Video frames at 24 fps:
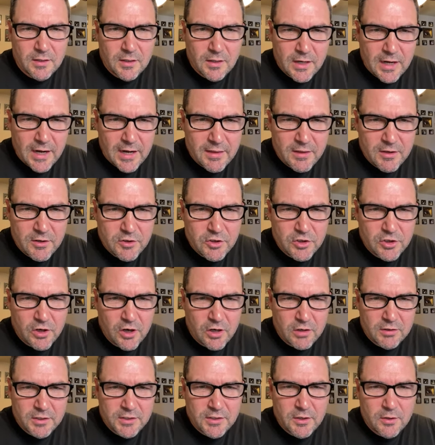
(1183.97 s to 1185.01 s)
Hi there,
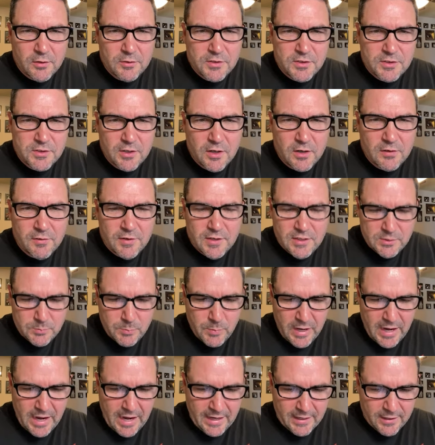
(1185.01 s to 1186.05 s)
Charlie Don't Surf. He's
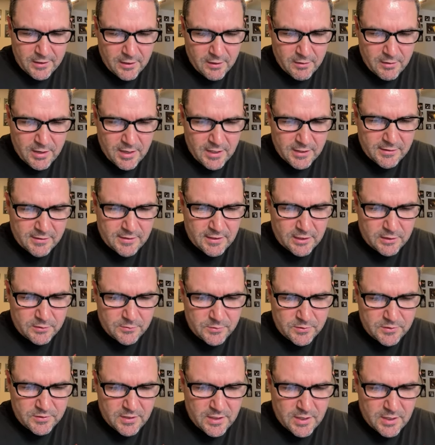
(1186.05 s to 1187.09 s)
back. All right, thanks for
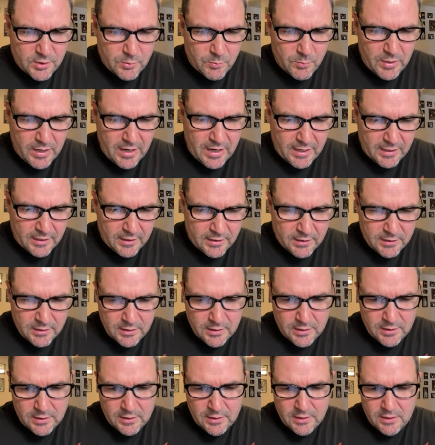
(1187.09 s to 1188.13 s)
saying you're back.
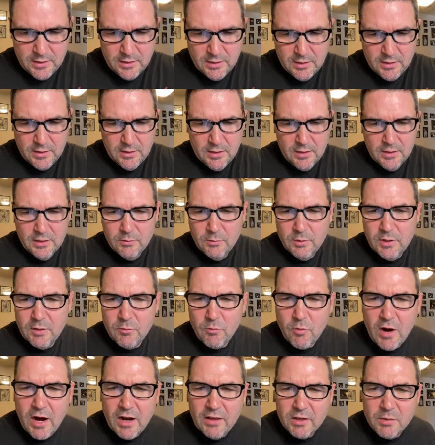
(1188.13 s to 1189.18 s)
We had
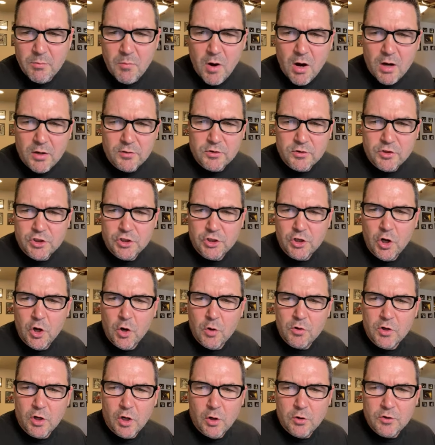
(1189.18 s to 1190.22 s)
Riley Martin show
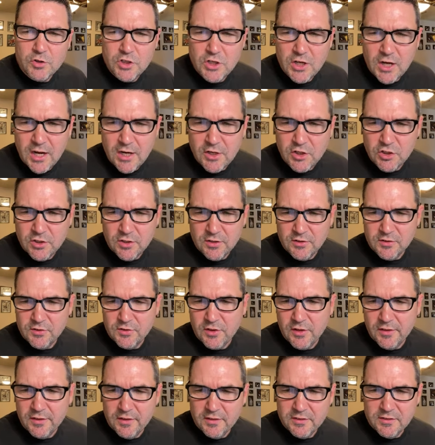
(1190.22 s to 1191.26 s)
negotiations
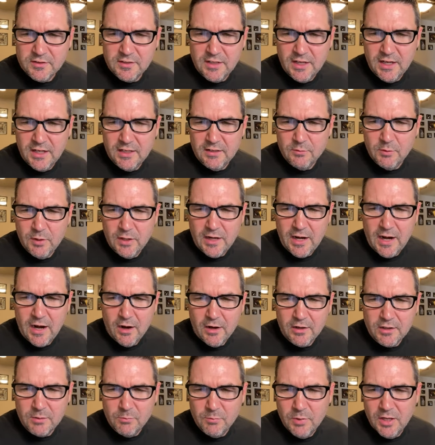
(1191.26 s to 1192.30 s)
on this date. We had
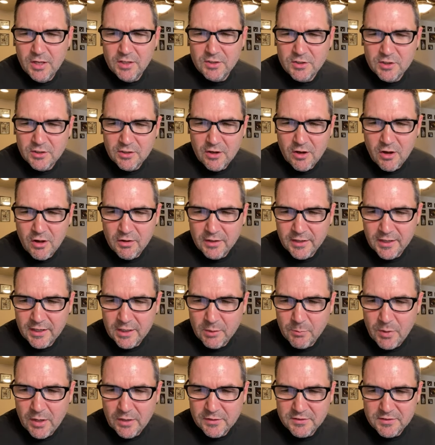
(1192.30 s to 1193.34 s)
Eric the Midget calling in
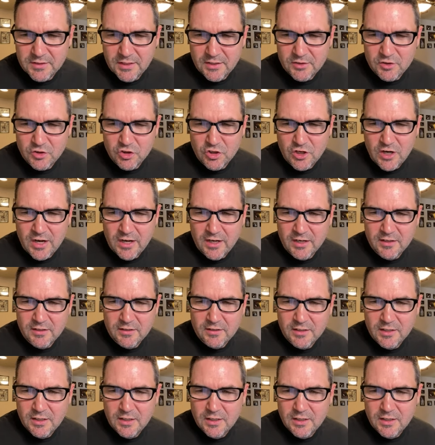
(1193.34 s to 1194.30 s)
about Sanjaya.